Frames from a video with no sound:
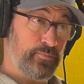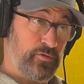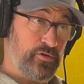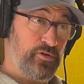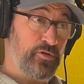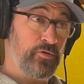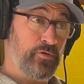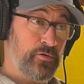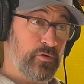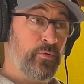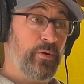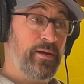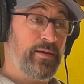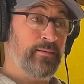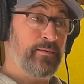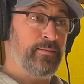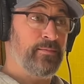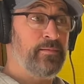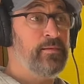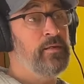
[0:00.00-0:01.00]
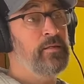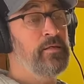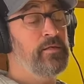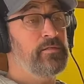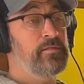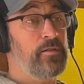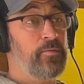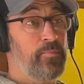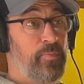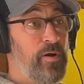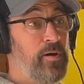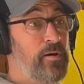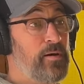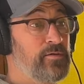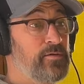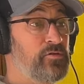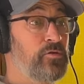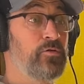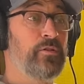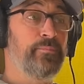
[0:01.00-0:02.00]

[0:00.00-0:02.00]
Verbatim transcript: to Gwinn to the park so